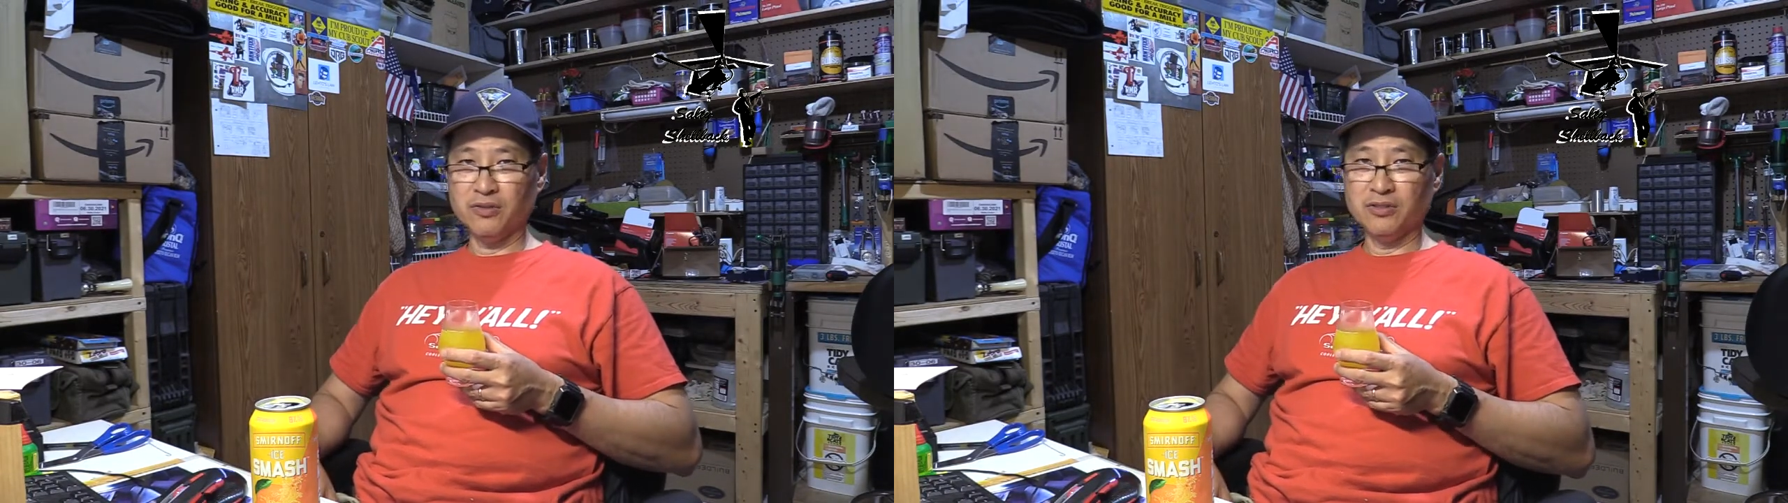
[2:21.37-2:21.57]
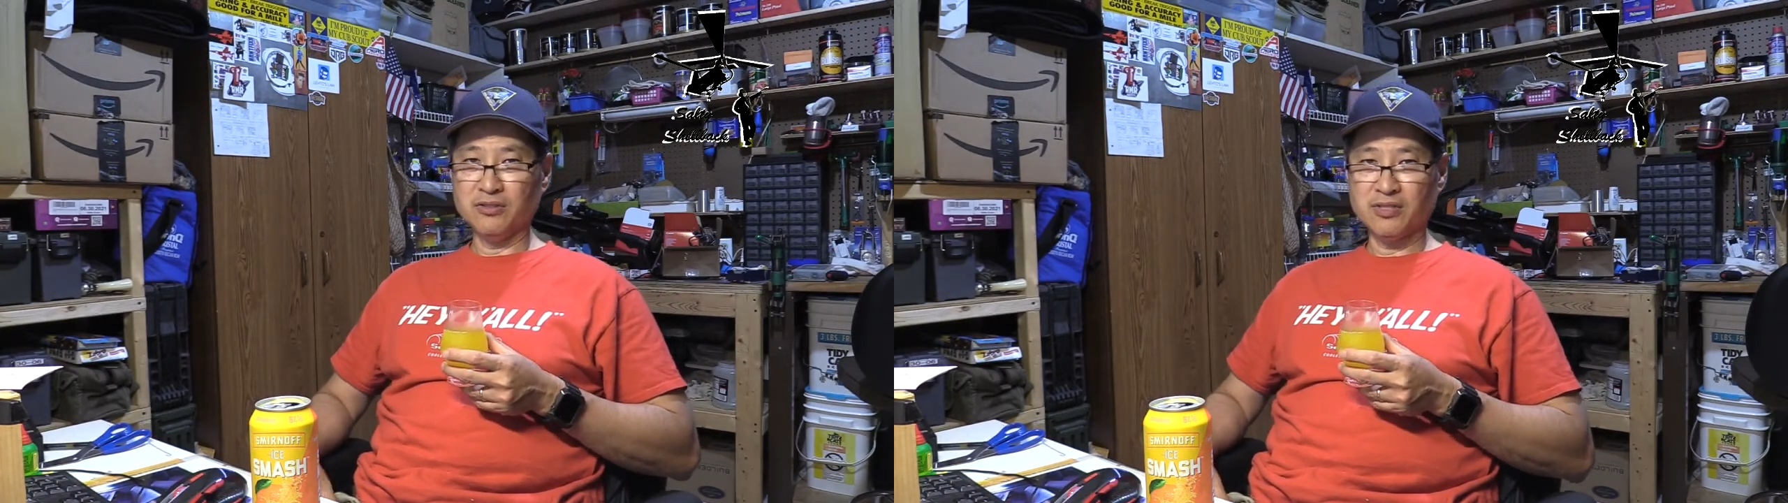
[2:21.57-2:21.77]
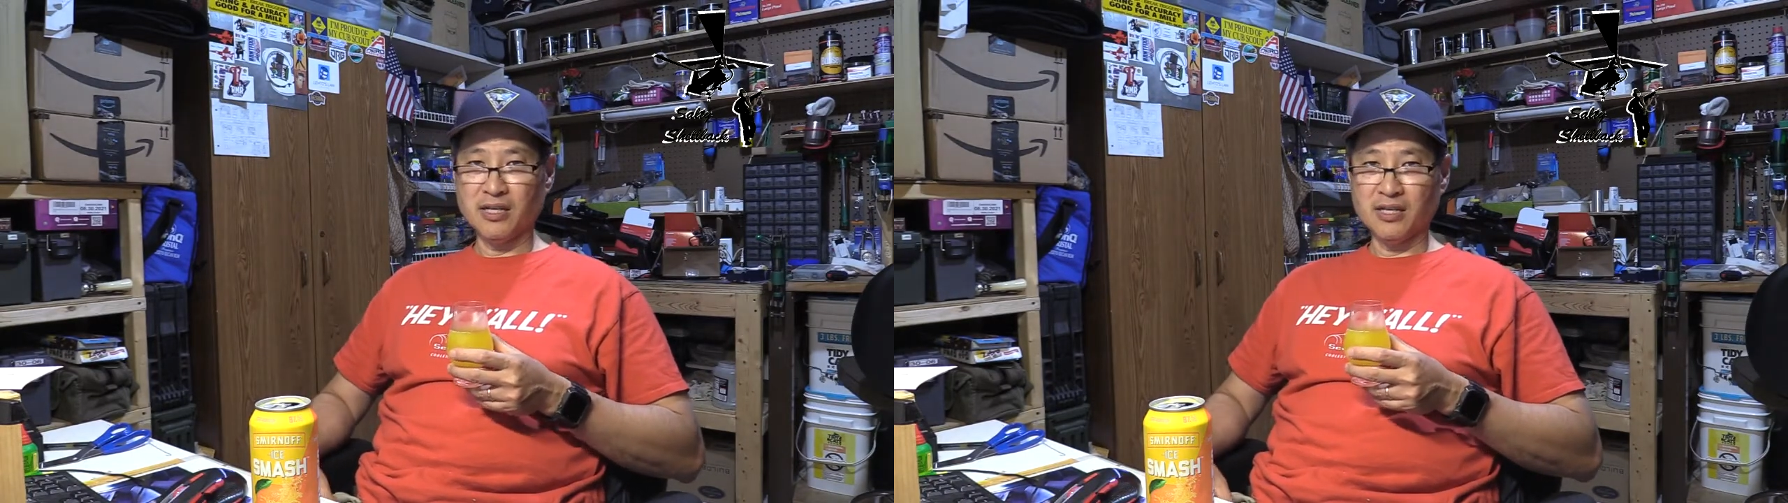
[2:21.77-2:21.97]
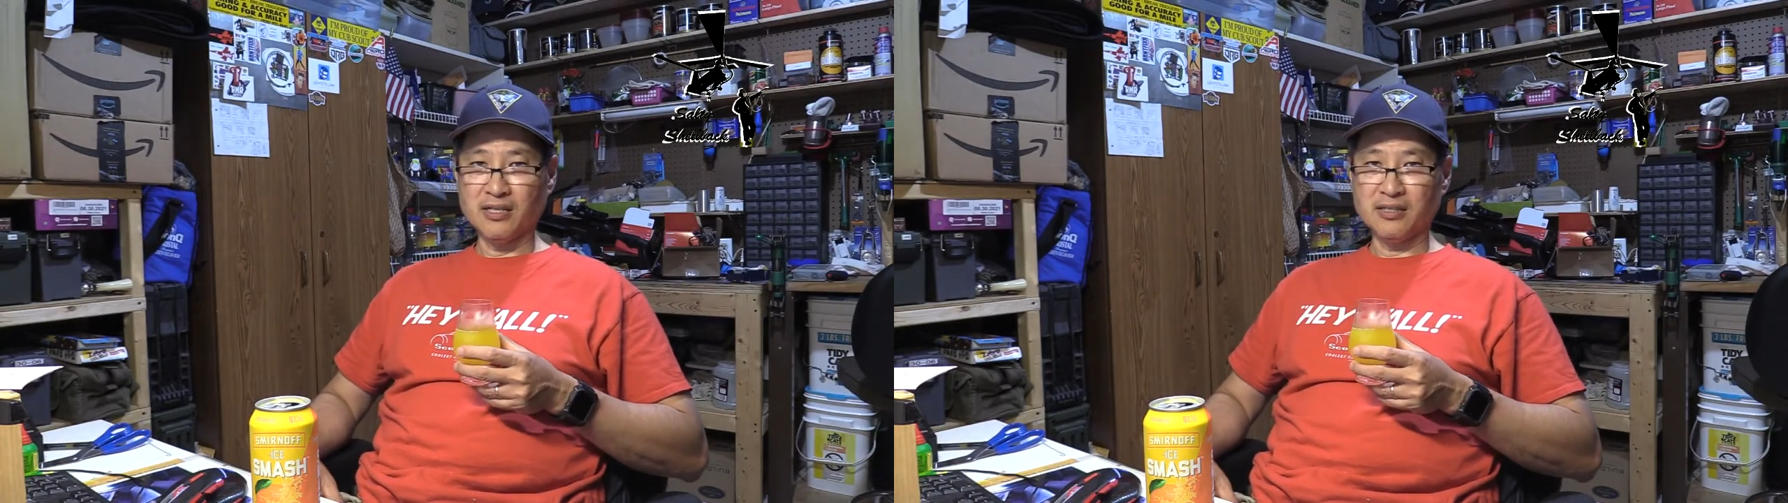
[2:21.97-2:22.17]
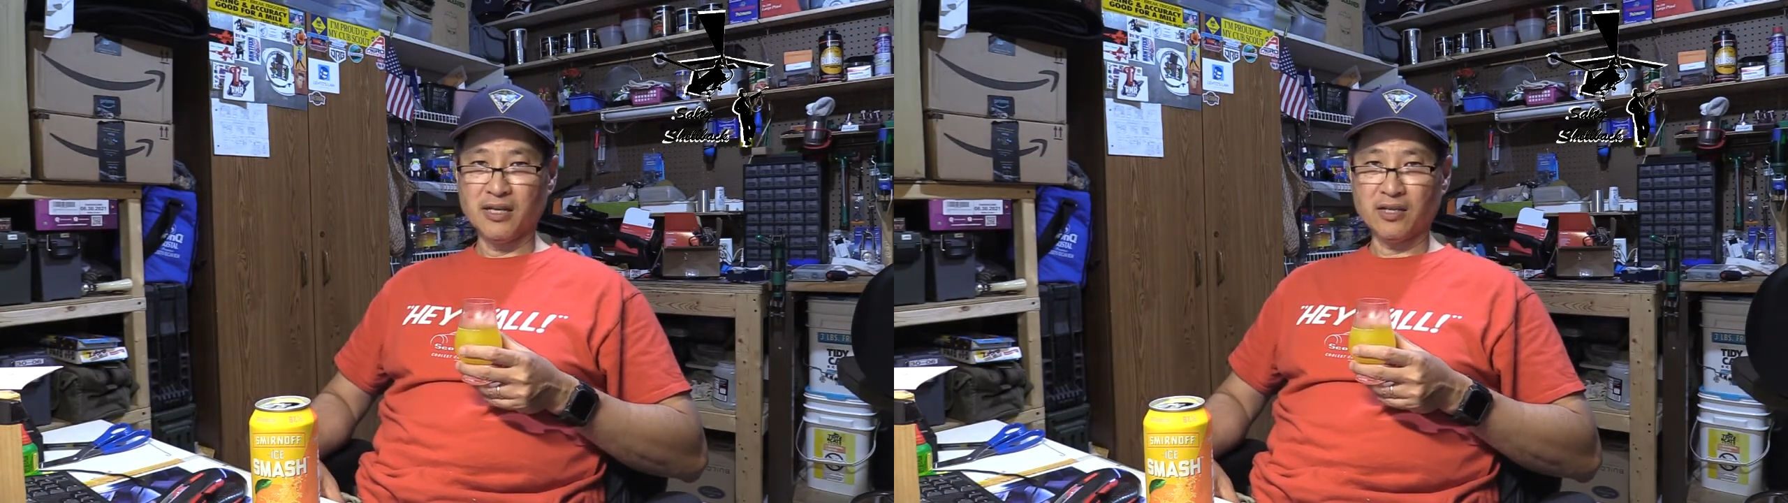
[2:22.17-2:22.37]
And you'll
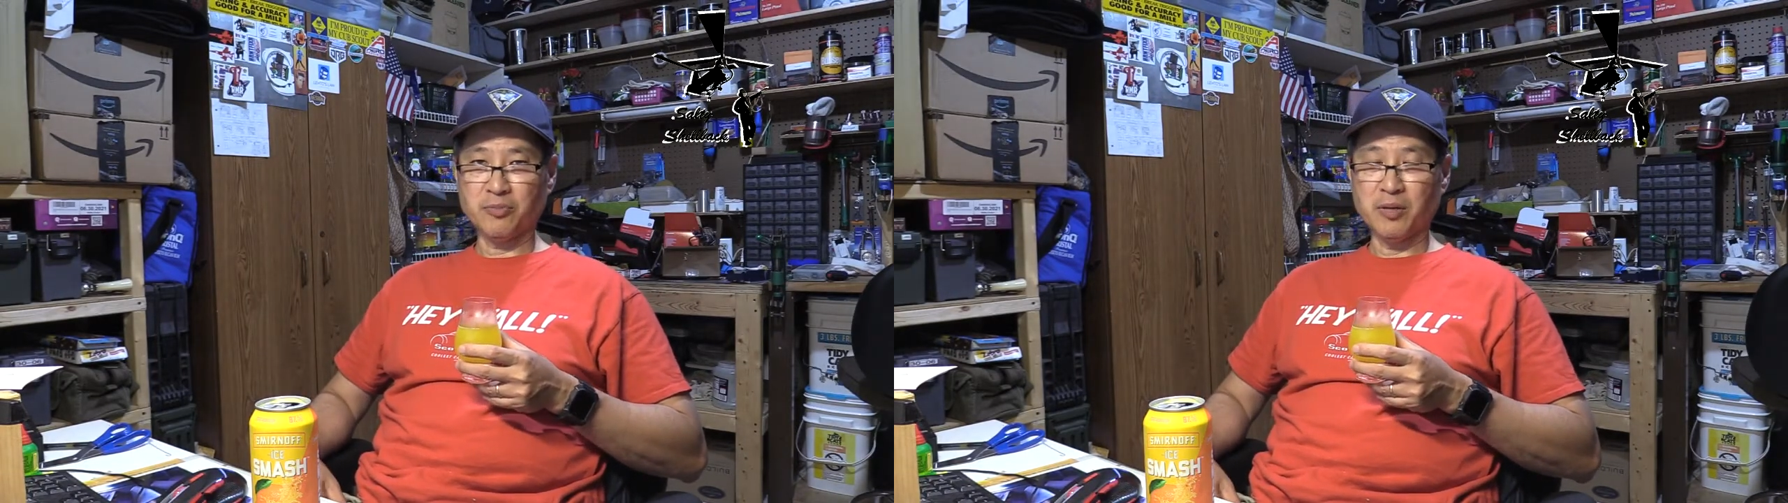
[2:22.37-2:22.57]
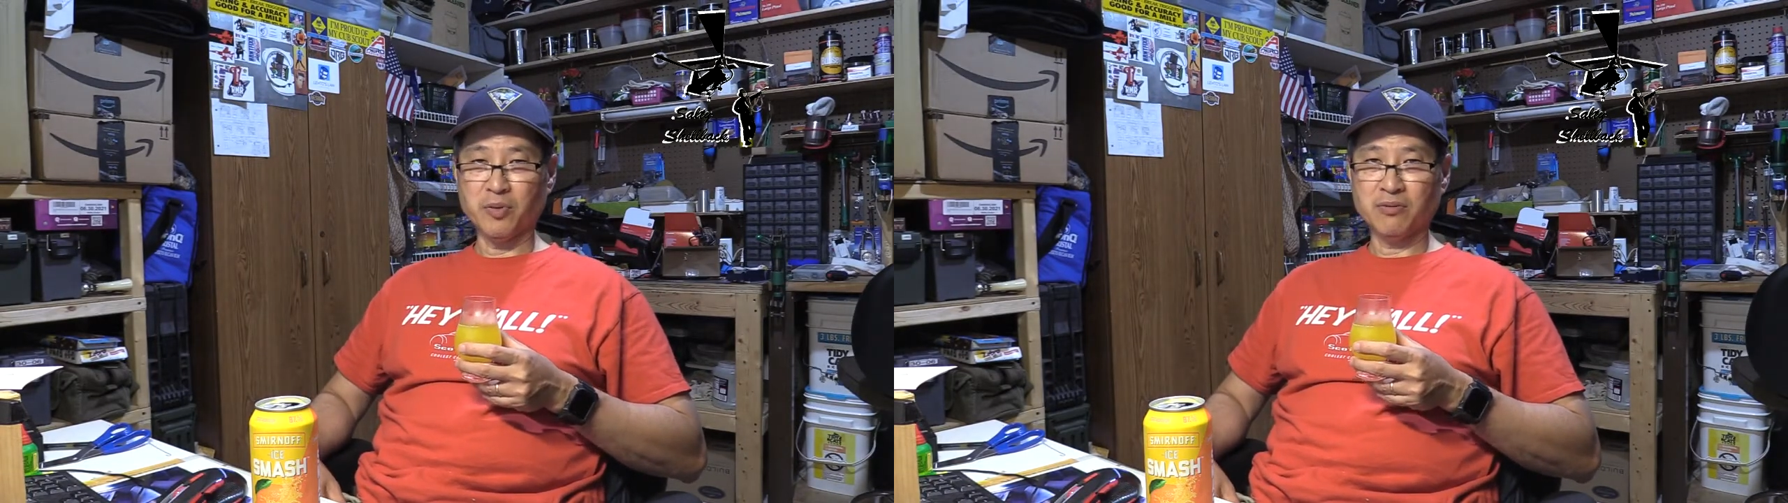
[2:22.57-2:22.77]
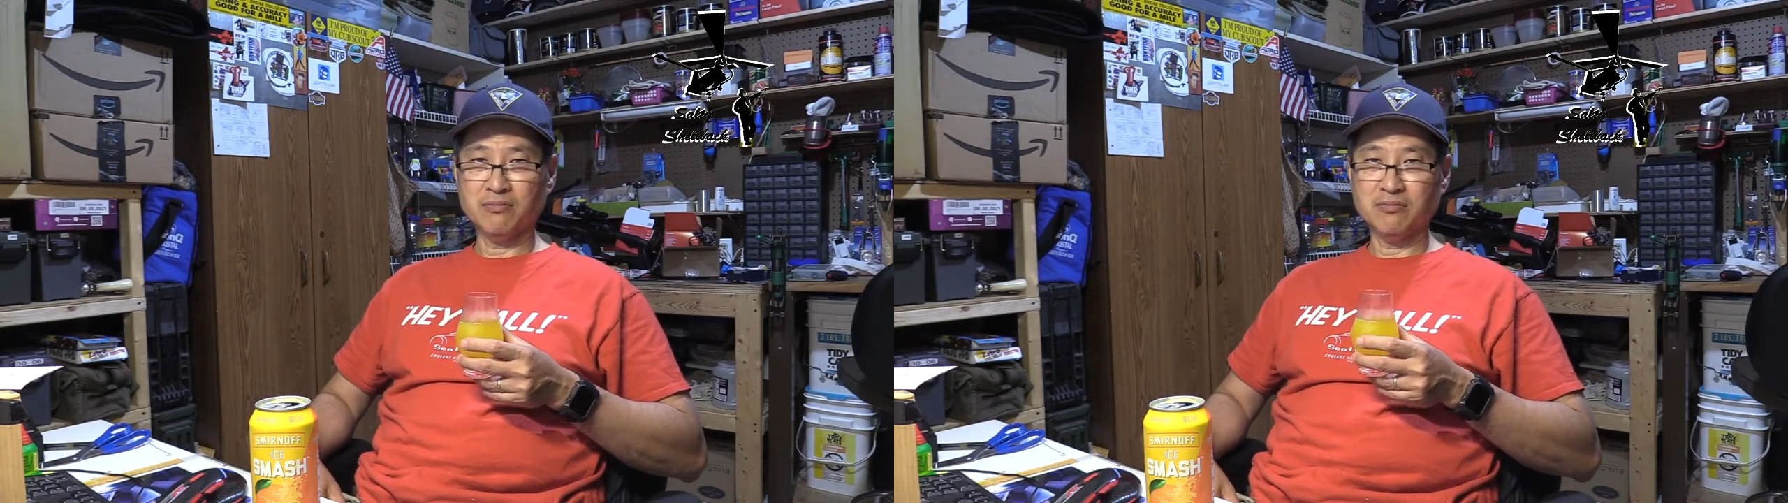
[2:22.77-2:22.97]
say Dr Pepper.